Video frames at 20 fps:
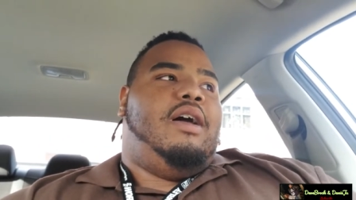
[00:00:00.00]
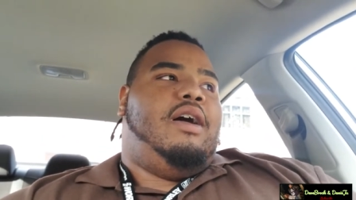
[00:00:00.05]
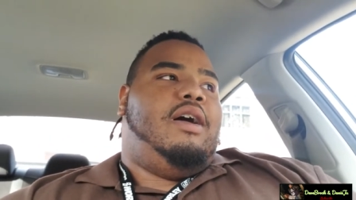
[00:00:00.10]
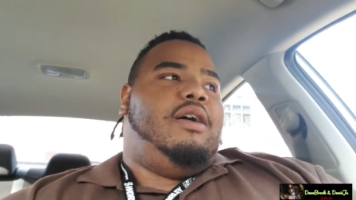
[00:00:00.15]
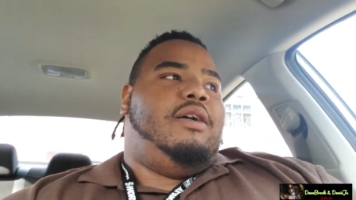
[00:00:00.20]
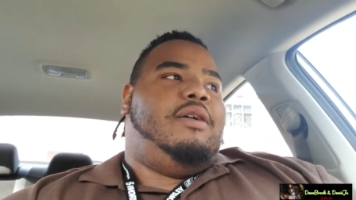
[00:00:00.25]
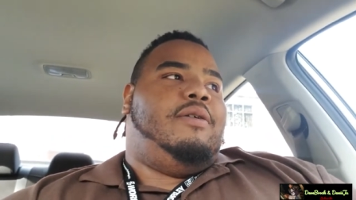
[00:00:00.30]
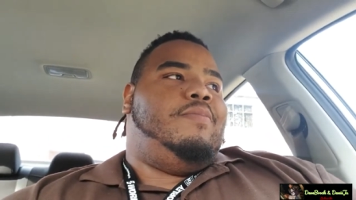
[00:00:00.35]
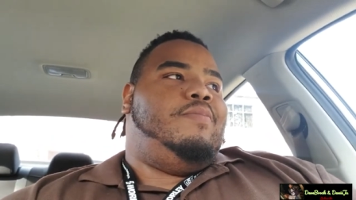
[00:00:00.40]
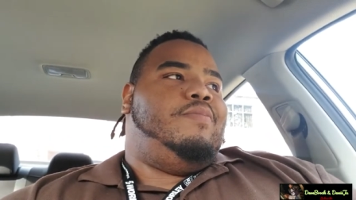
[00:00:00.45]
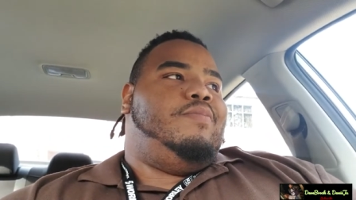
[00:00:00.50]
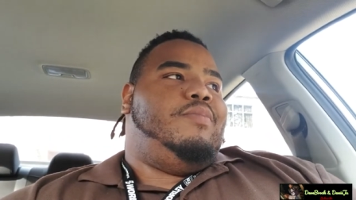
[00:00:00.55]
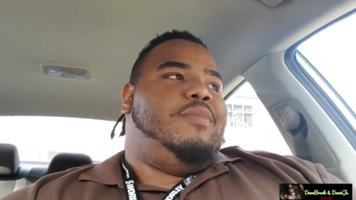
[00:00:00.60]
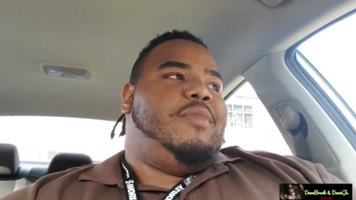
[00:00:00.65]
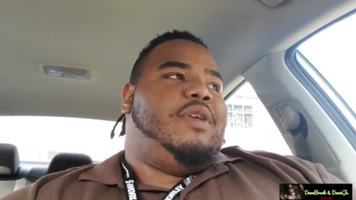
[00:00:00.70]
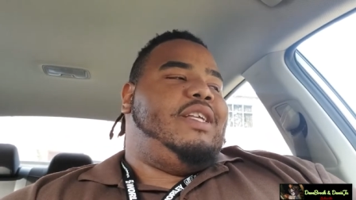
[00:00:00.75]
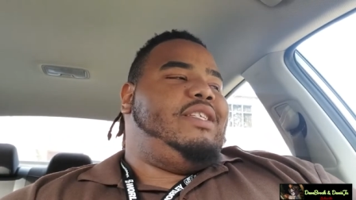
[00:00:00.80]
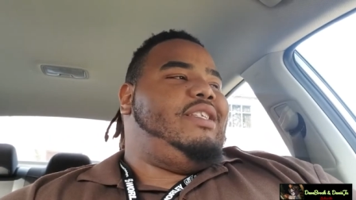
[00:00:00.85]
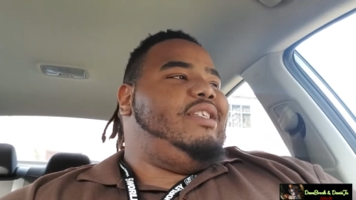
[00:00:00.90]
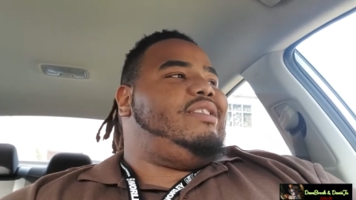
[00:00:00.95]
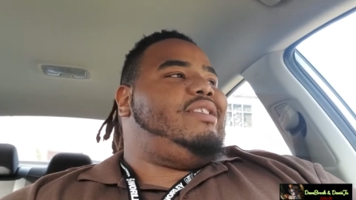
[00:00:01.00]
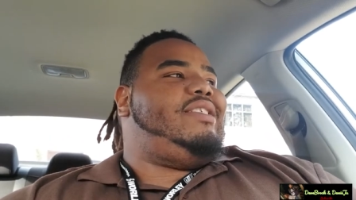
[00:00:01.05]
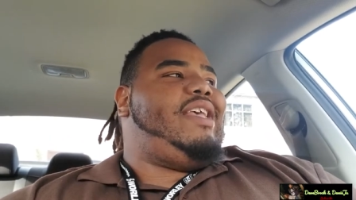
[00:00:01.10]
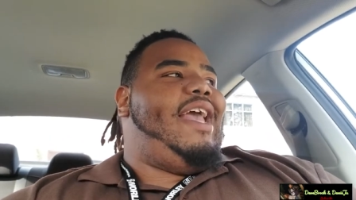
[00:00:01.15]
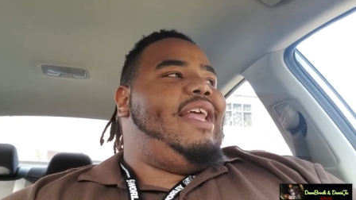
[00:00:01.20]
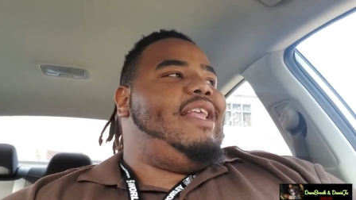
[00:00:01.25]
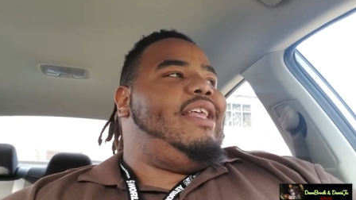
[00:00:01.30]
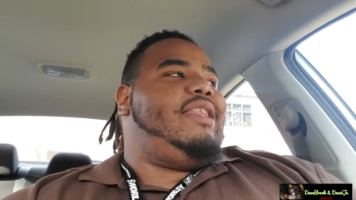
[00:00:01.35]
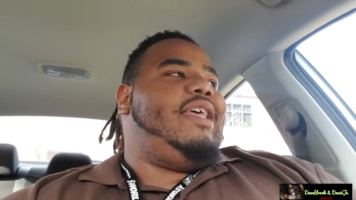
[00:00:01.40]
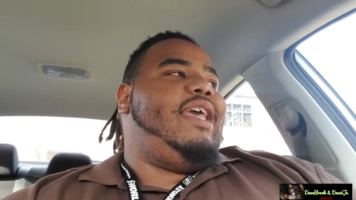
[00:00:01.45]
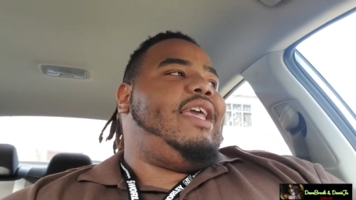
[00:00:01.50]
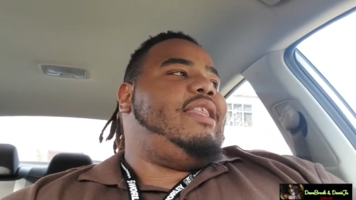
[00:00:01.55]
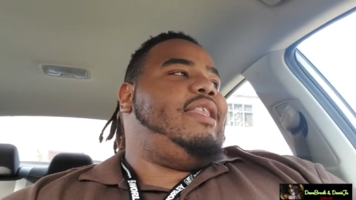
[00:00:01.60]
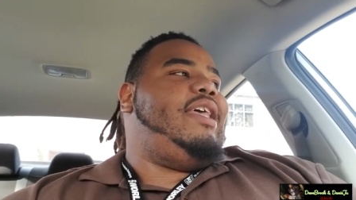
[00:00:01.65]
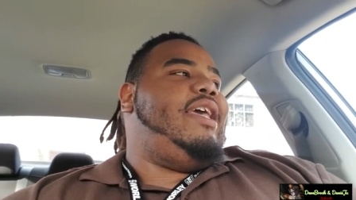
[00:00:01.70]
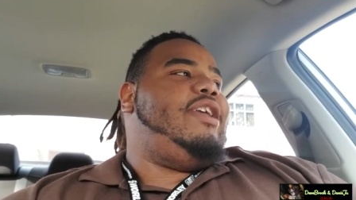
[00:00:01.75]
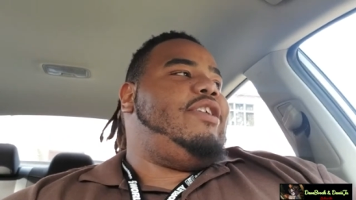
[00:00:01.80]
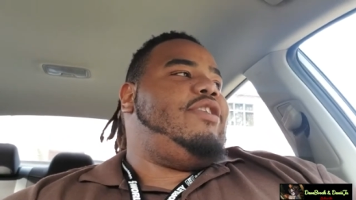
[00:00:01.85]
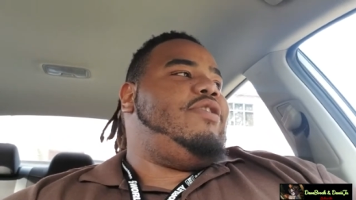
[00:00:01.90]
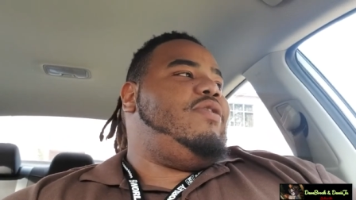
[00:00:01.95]
Um, it's just sad to think
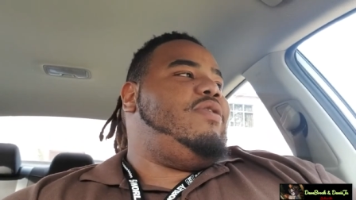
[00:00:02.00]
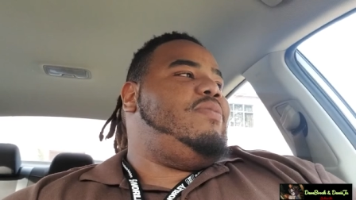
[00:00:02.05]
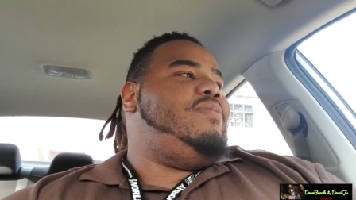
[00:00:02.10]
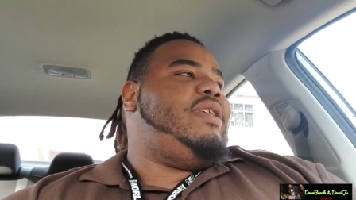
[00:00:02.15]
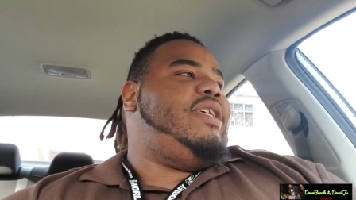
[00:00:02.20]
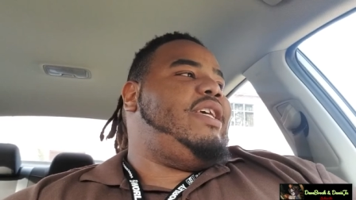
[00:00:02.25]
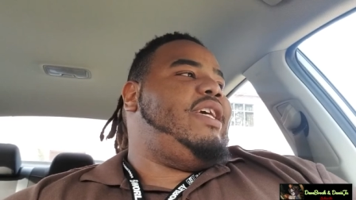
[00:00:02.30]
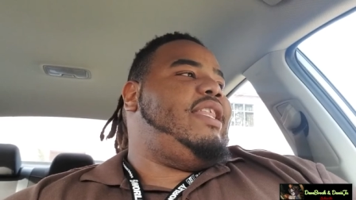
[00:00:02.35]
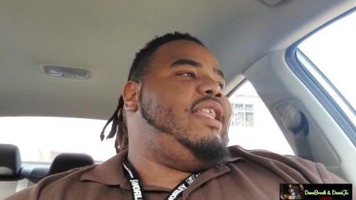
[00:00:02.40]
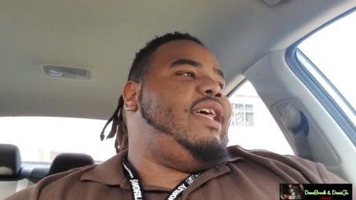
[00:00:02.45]
that you know what I'm saying.